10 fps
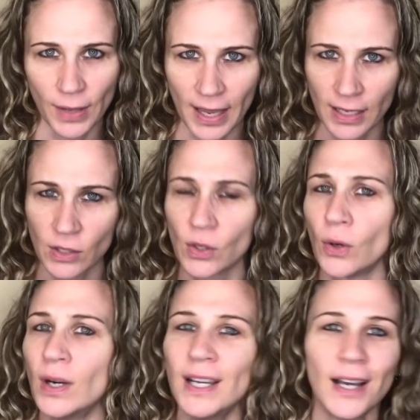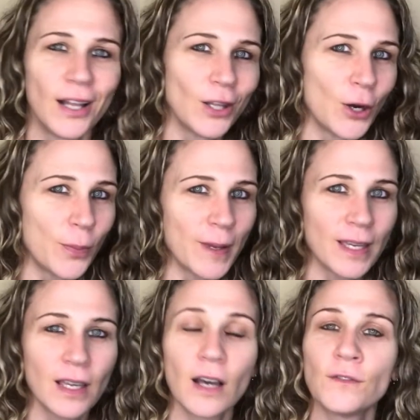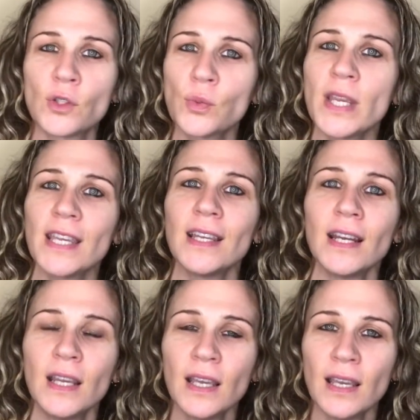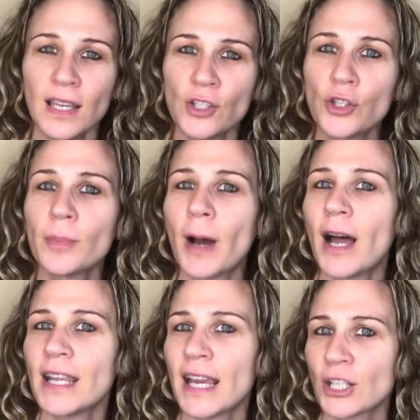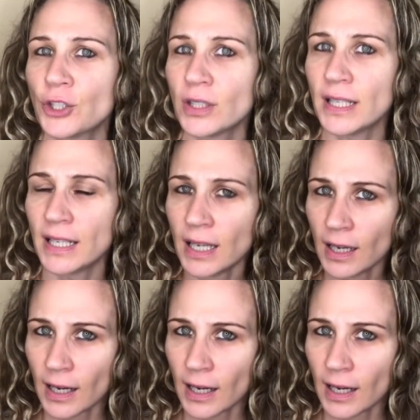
Okay. So a little bit of sweet is your body actually,